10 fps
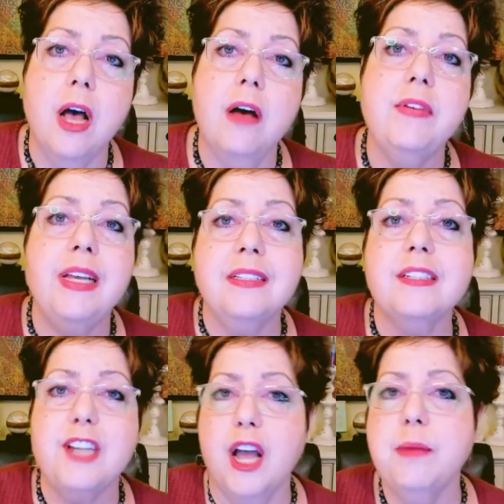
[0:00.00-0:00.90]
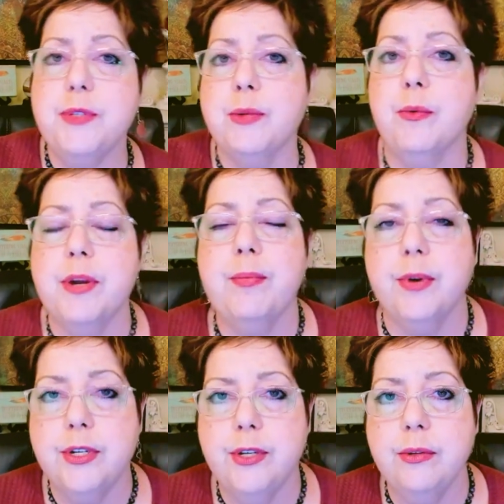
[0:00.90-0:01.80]
of it's time to
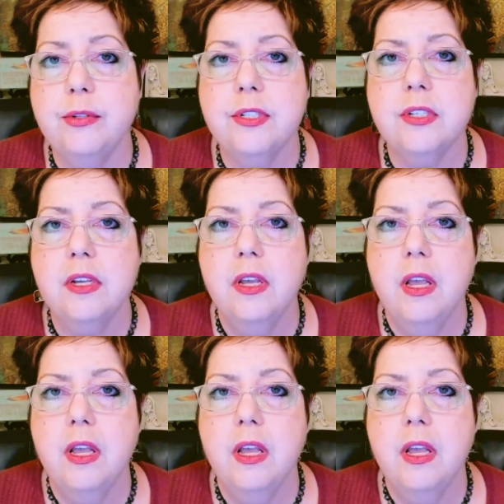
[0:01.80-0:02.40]
reproduce.